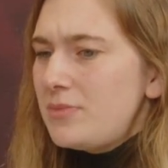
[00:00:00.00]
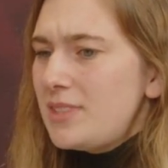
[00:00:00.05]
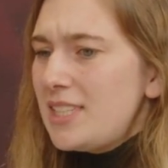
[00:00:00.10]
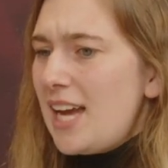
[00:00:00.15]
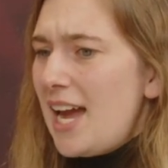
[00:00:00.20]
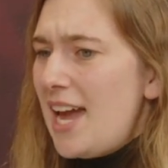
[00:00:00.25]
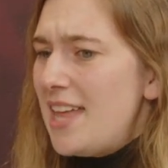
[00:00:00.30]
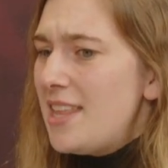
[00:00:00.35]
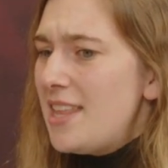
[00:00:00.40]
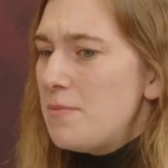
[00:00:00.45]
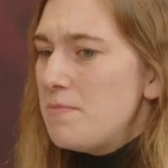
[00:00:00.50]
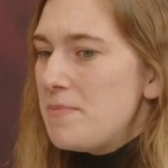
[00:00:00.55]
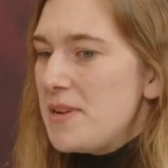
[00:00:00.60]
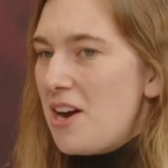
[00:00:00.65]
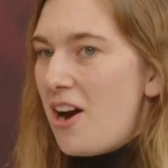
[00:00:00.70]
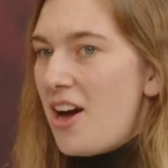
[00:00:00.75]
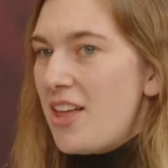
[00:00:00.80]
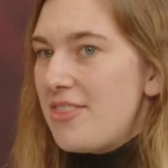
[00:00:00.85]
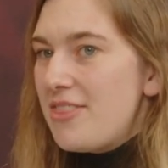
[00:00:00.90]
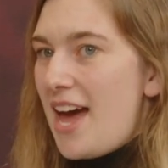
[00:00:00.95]
And then
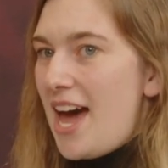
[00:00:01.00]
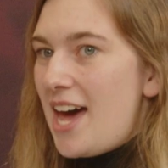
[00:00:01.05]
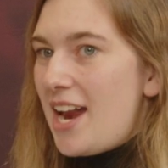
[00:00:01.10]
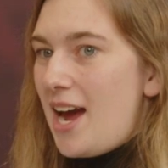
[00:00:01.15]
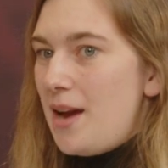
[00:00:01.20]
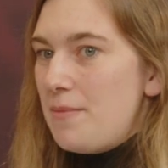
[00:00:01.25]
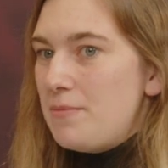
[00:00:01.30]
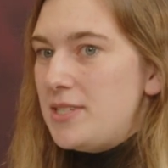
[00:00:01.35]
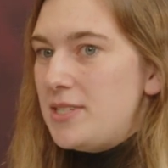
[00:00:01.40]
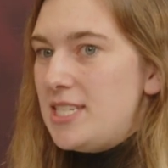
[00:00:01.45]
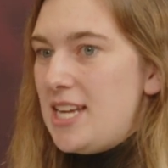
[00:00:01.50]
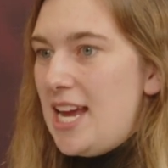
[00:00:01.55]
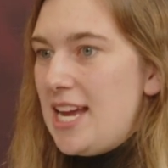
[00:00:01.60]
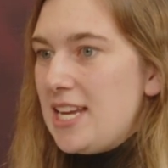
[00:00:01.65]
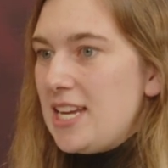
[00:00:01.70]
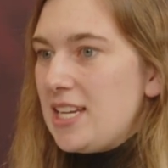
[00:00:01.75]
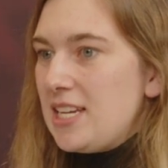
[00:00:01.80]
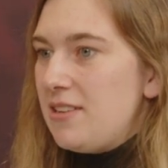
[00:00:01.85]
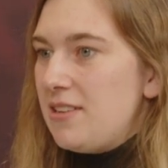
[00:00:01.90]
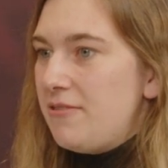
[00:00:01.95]
beyond that, I'm
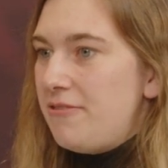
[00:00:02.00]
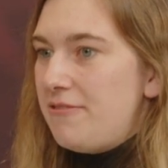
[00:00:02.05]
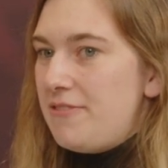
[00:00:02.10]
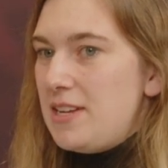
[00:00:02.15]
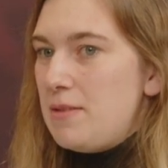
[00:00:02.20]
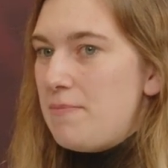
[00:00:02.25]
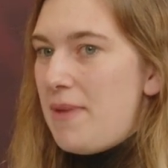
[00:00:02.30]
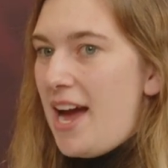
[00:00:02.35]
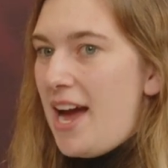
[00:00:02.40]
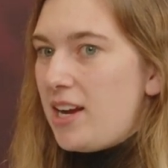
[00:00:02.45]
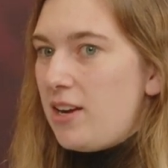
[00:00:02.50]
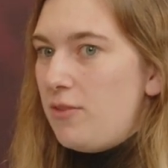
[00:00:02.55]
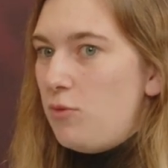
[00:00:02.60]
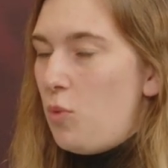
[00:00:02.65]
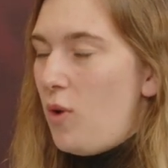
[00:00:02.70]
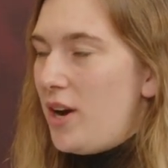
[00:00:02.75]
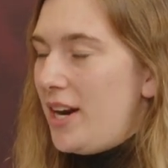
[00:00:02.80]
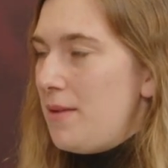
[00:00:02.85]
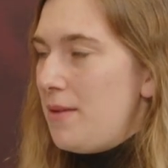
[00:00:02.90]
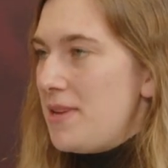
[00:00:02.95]
taking in feedback of
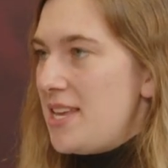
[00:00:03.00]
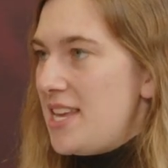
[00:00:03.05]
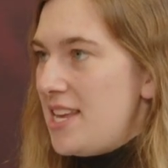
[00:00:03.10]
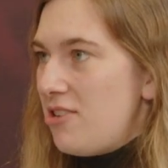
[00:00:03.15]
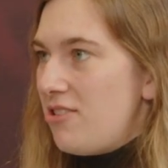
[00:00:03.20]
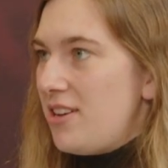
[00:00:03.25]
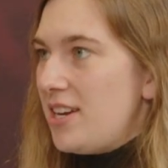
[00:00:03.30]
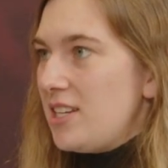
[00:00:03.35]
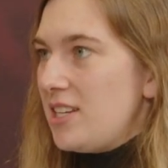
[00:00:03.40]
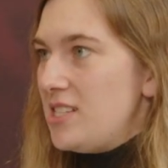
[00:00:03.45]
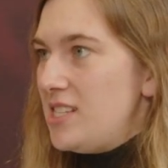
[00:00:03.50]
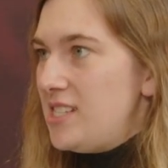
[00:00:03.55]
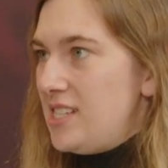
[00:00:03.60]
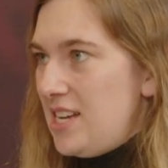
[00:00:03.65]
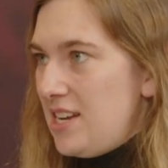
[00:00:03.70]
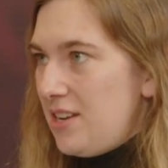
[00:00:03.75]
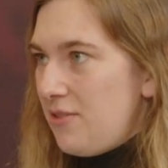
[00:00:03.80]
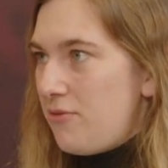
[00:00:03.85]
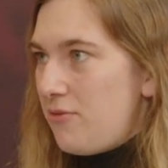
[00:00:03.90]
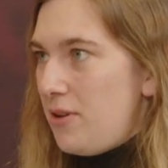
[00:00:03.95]
what I'm hearing and
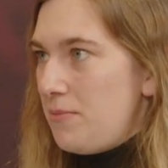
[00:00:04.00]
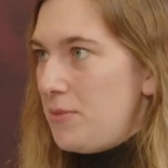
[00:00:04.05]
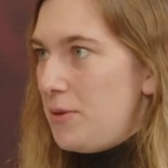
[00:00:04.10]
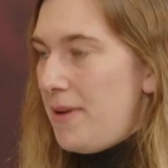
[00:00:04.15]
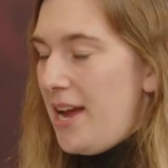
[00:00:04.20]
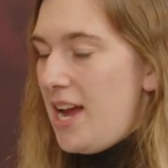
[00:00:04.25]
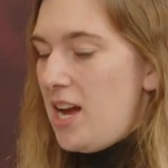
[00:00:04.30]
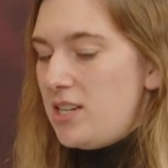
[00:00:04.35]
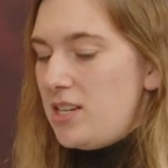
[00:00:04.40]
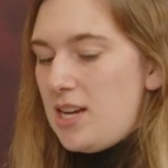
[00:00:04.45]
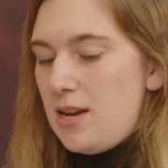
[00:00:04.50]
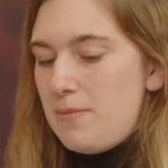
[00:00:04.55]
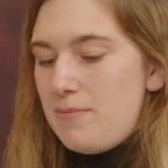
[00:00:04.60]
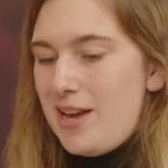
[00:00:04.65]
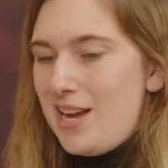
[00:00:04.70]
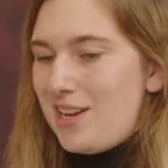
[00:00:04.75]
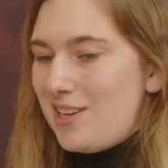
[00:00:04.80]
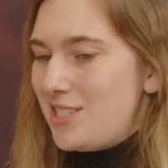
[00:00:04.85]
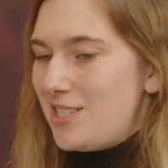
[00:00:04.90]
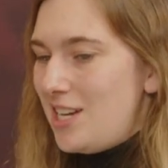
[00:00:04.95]
seeing from the band. I'm
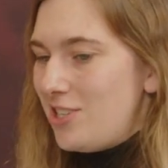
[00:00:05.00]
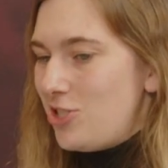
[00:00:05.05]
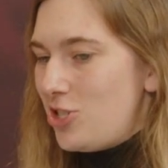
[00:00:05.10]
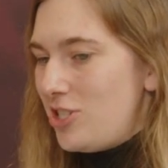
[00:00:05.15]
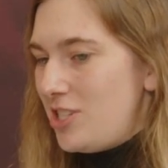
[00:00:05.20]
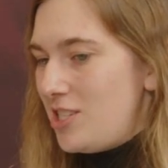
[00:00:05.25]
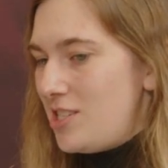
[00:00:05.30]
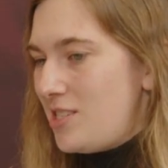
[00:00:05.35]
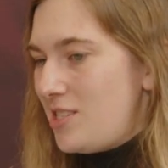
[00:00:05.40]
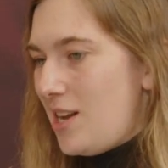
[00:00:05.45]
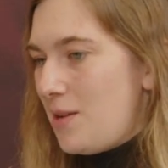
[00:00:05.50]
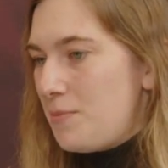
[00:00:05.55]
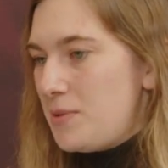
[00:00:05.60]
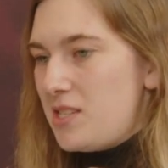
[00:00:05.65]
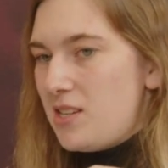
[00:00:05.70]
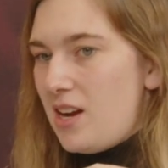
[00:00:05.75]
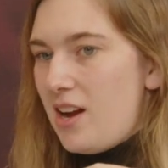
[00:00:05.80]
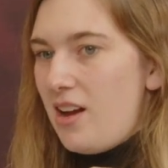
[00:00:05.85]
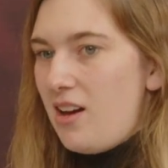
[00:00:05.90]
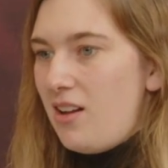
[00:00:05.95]
paying attention to step
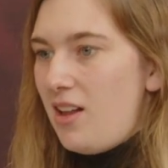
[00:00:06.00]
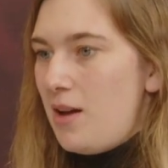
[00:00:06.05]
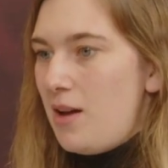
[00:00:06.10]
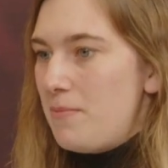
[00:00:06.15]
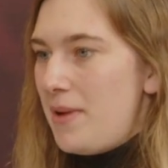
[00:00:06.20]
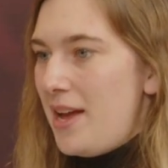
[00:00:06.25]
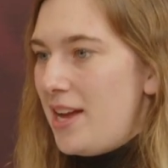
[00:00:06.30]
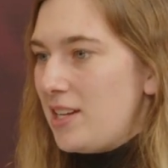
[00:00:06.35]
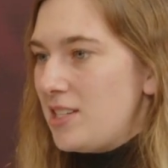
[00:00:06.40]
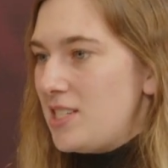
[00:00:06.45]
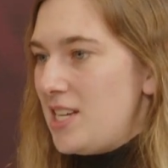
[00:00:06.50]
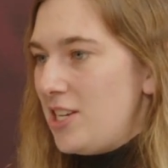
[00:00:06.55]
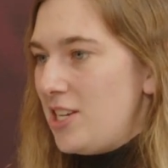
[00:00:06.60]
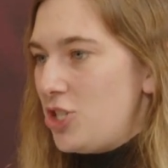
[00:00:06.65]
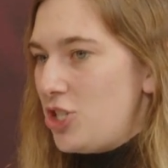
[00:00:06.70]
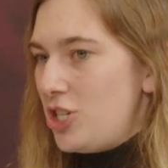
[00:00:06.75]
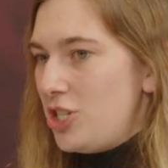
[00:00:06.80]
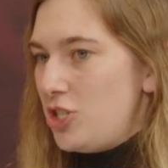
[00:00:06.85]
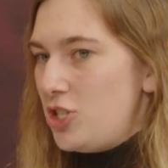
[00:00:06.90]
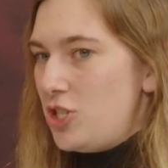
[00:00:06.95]
style. I'm paying
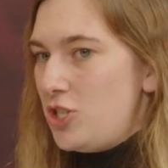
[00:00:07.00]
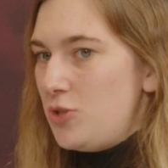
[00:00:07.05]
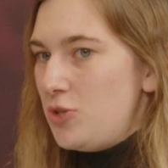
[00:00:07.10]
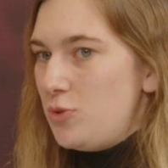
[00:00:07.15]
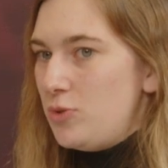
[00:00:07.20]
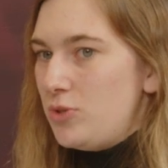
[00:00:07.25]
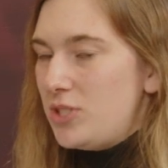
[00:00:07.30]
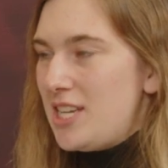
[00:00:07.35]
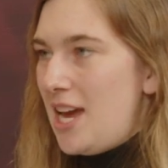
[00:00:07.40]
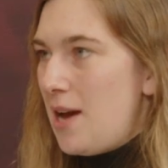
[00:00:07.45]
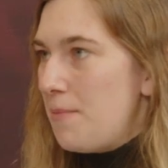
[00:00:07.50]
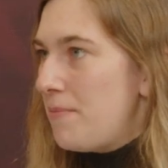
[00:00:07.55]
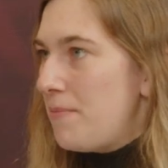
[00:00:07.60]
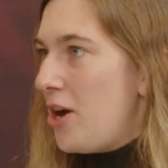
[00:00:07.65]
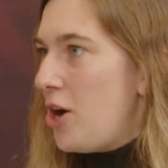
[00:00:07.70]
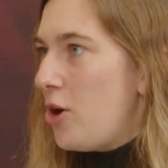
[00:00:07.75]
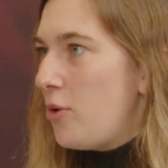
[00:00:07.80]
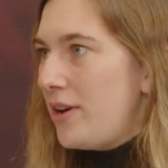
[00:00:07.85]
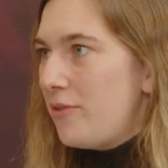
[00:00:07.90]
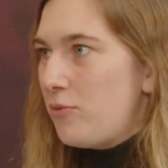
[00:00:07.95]
attention to
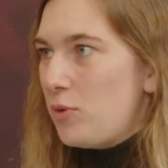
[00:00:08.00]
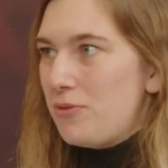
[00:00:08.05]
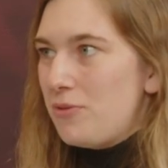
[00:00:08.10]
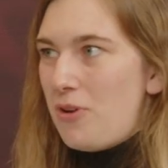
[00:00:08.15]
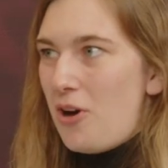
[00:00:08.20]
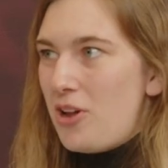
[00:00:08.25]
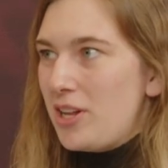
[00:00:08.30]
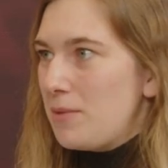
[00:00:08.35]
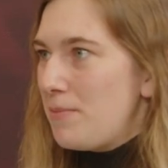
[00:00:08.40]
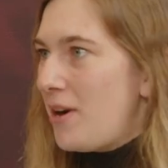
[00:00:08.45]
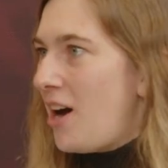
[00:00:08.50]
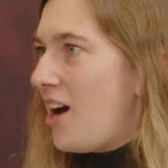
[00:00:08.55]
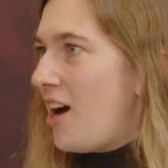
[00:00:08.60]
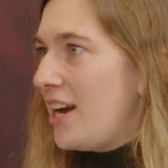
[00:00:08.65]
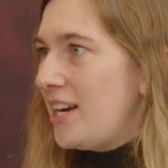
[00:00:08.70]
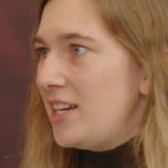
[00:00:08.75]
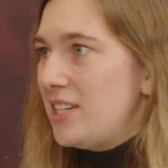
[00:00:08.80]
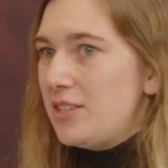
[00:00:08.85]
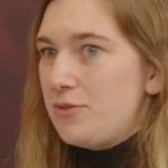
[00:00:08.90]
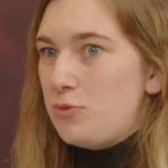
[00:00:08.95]
tempo, if we're falling
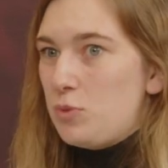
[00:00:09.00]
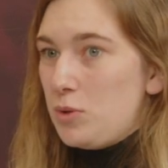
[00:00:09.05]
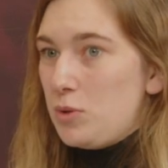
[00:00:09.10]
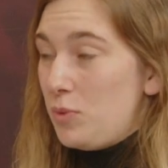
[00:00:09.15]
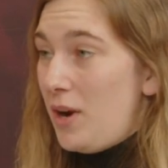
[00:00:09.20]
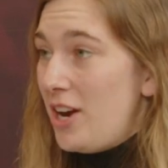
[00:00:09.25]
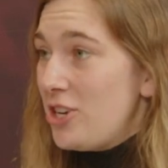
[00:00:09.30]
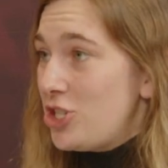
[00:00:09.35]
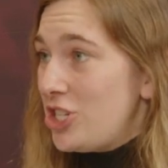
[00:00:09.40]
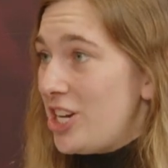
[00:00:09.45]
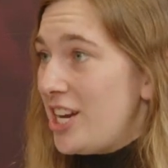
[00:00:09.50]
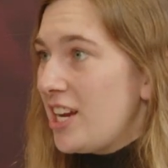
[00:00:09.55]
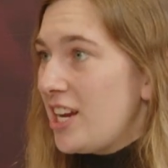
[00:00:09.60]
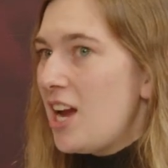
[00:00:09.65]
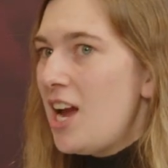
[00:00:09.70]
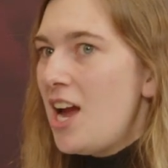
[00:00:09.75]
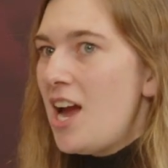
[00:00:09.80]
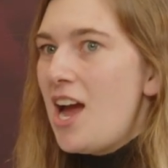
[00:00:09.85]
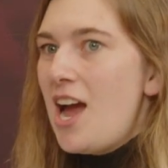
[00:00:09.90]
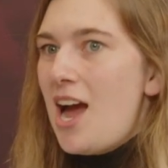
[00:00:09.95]
behind, if we're rushing.
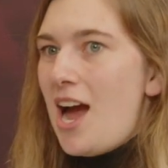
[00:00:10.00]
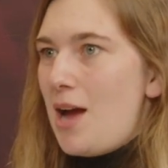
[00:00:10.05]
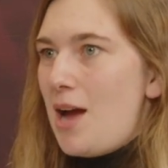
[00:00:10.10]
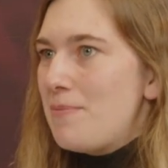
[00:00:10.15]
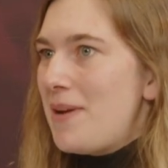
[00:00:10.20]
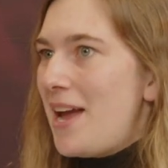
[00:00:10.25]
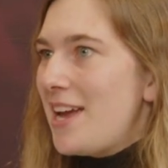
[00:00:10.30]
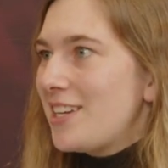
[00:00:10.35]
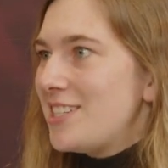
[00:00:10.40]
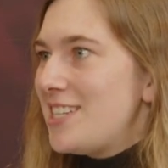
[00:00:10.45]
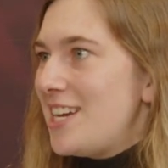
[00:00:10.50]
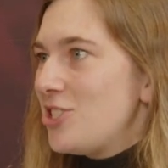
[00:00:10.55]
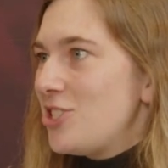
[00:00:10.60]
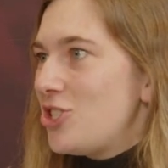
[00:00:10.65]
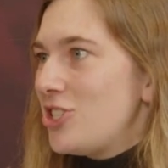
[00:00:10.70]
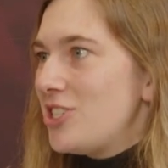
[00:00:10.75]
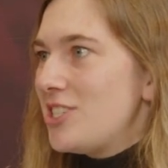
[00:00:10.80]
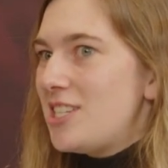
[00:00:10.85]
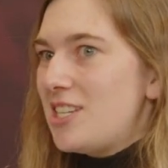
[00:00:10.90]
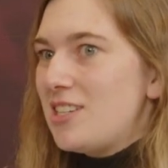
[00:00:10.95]
I'm paying
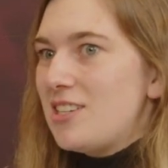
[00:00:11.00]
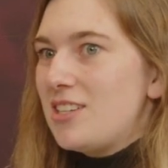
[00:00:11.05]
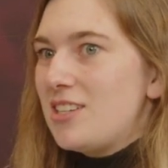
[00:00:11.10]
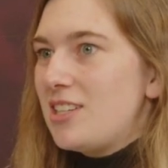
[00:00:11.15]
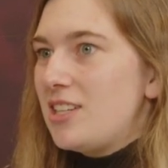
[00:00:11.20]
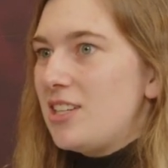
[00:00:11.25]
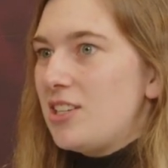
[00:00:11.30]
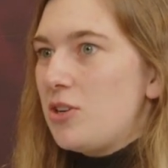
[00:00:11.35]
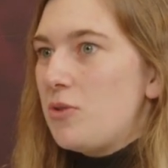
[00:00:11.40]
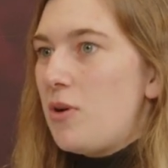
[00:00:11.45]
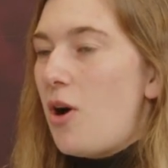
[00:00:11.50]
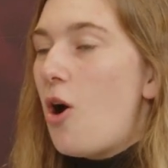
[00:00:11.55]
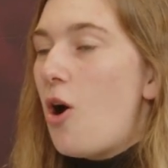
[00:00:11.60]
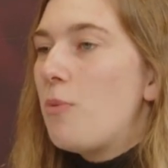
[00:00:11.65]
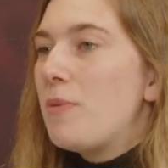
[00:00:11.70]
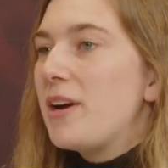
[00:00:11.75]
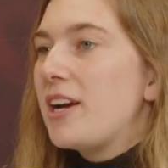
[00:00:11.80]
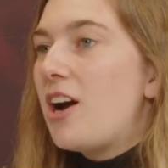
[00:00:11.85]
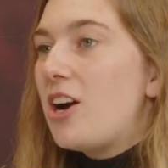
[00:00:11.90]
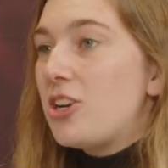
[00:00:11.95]
attention to, oh
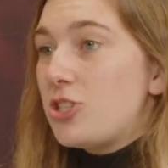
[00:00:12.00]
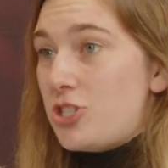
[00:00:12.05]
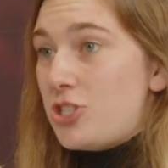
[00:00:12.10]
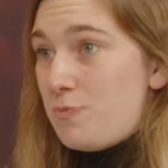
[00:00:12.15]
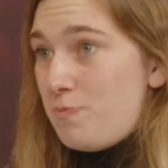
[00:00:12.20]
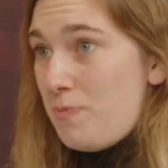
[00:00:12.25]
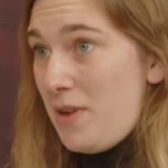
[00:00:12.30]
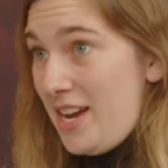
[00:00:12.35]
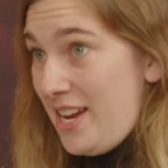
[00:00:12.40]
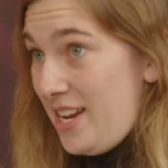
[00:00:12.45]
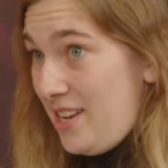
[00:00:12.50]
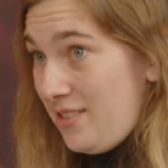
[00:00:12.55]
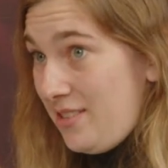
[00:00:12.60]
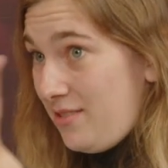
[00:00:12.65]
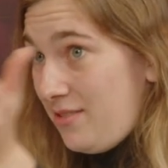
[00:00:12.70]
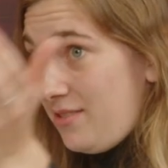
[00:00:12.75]
my gosh, my,